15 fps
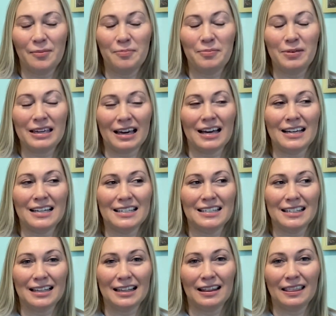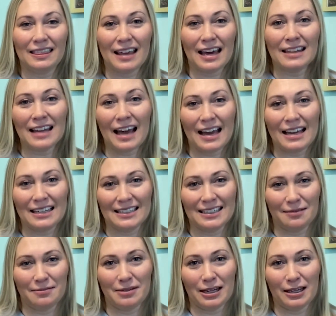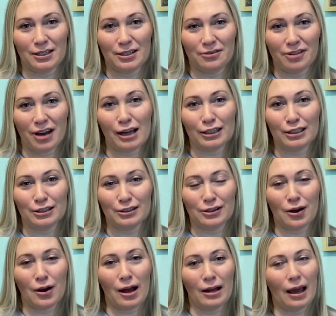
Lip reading: because then that intimidation factor is gone.